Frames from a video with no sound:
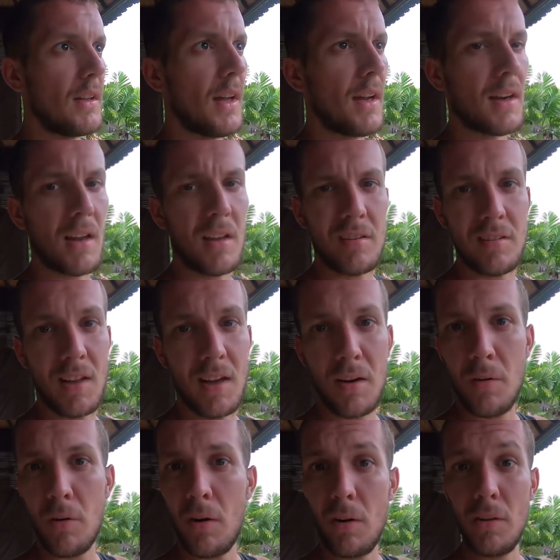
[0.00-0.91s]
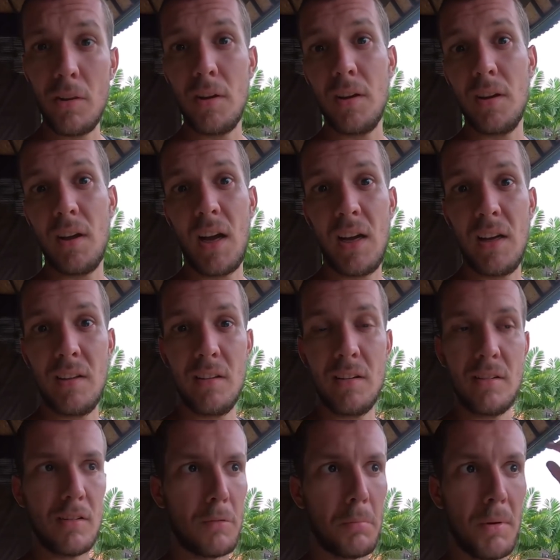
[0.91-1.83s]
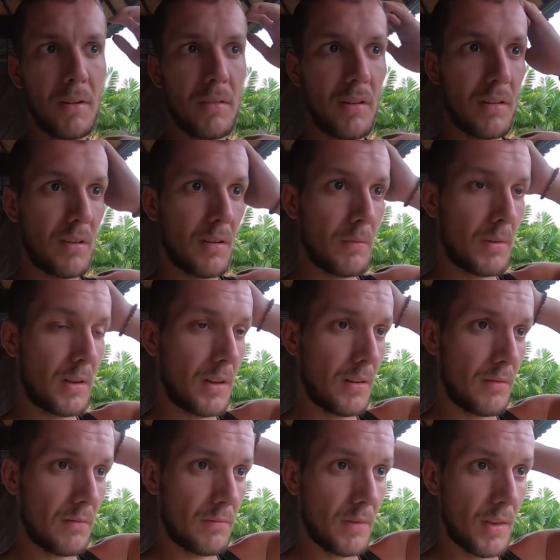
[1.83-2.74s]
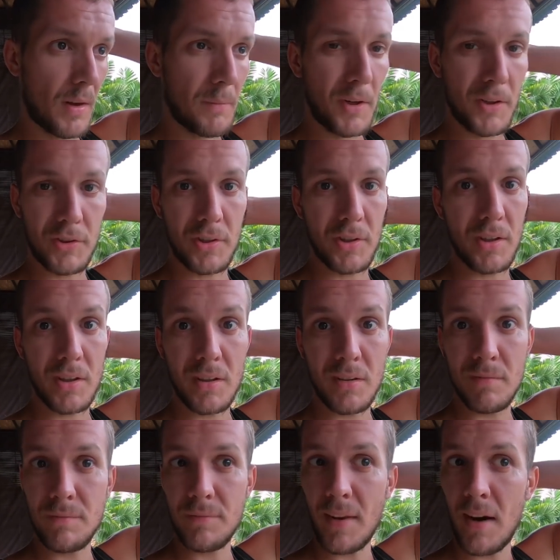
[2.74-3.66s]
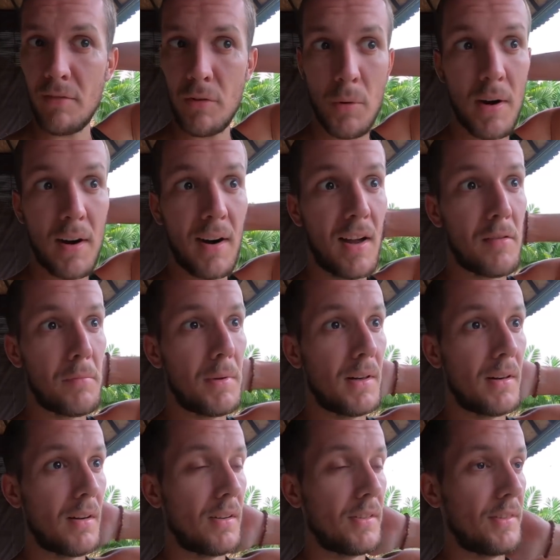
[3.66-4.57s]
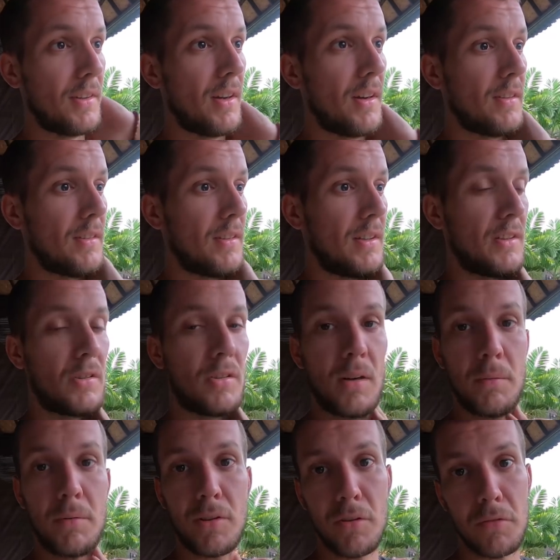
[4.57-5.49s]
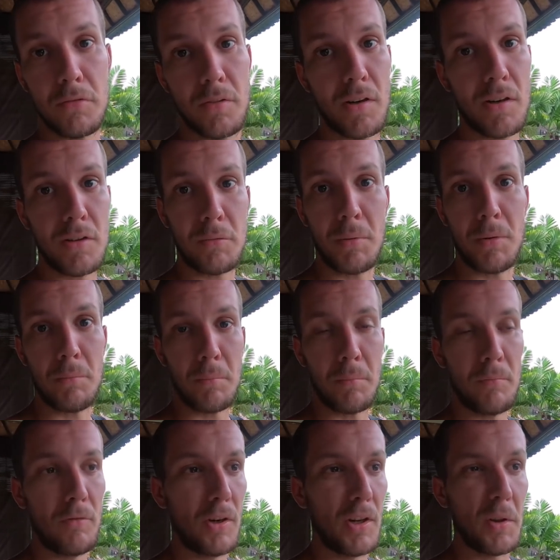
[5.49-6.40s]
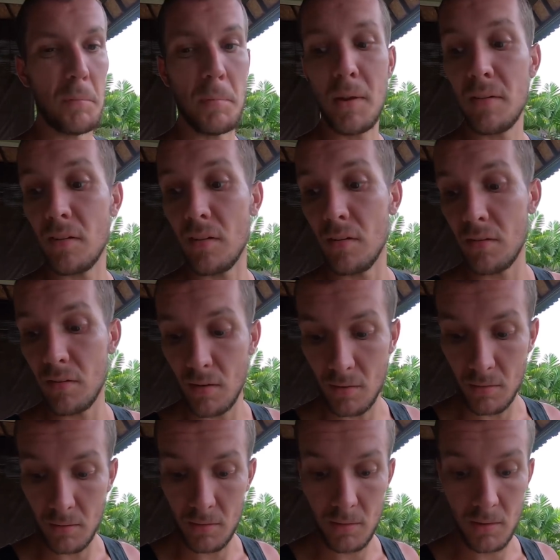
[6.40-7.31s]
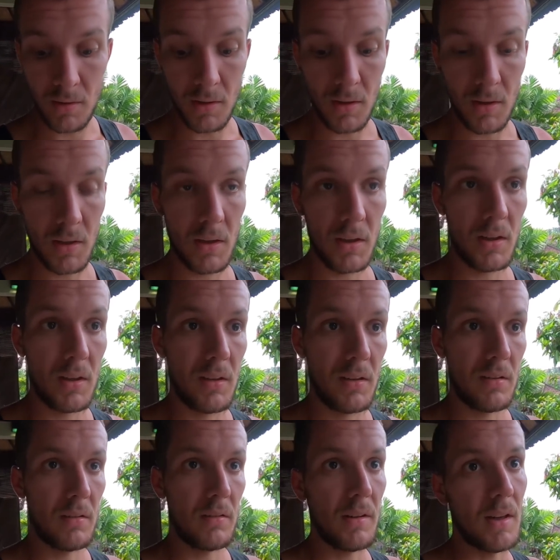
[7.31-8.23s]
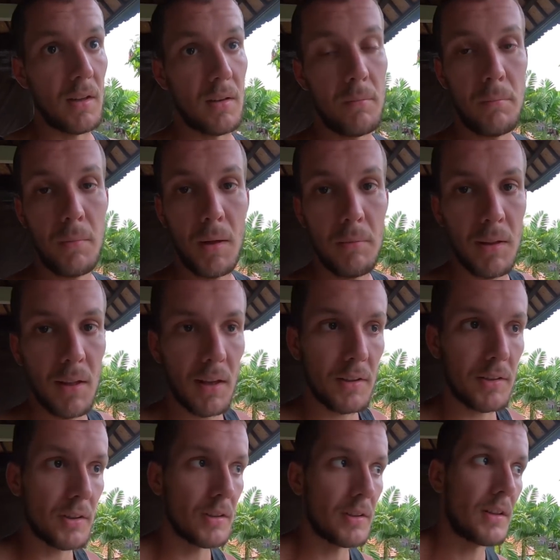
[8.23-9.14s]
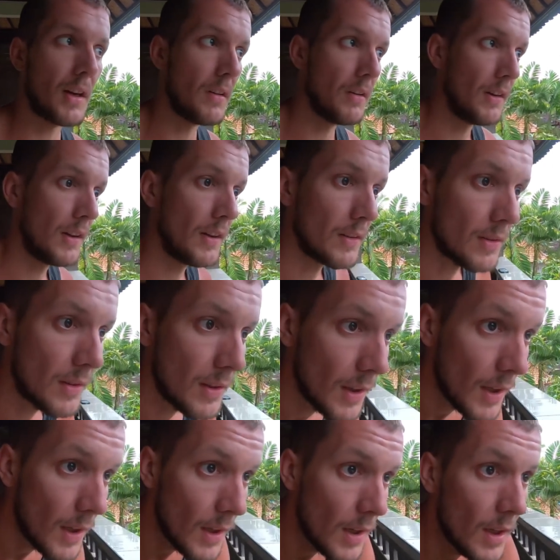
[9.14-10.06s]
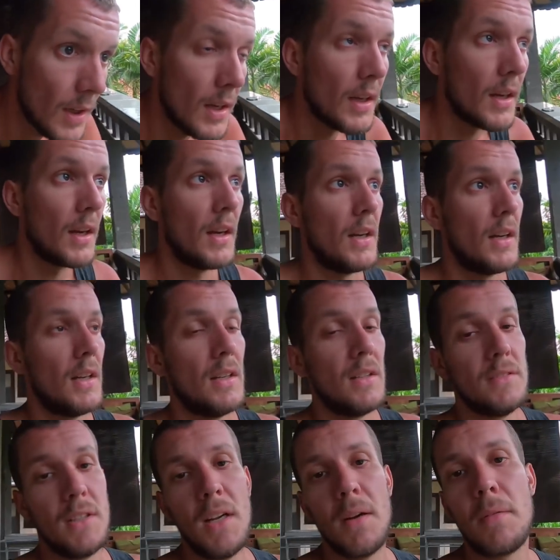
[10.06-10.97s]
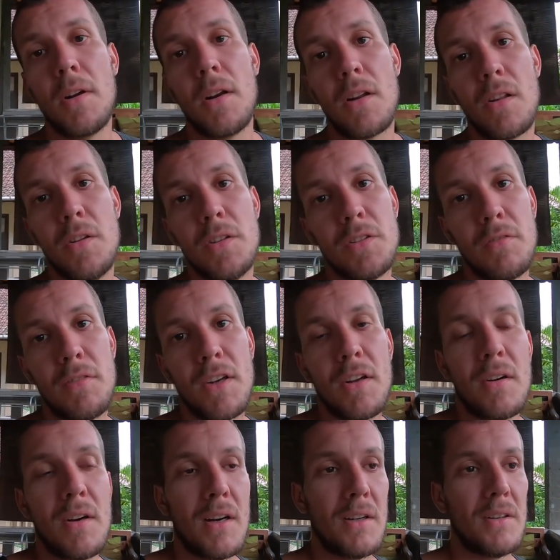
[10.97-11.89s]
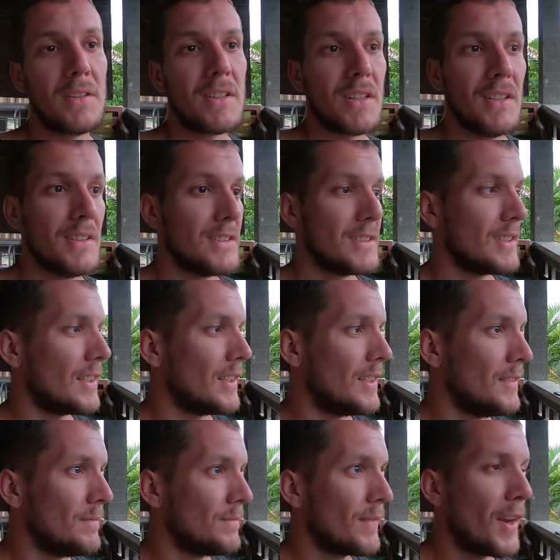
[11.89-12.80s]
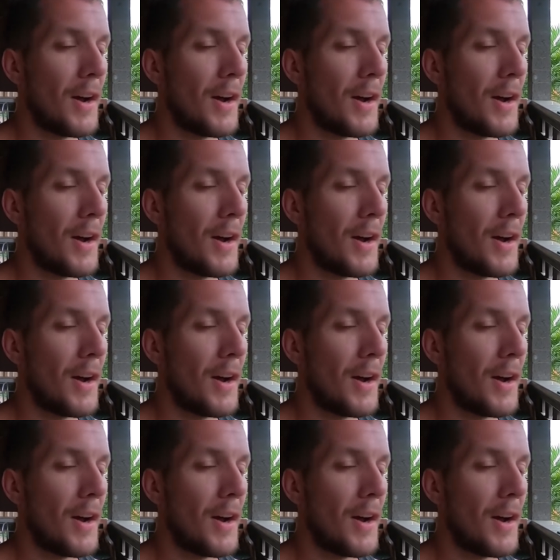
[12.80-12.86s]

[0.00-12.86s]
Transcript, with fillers: yeah, I guess now all the islands busy or something. I'm not sure. Everywhere I've been on on these trips so far has been really busy, so yeah, maybe that's just how it is. And yeah, I'm gonna close the video out because um,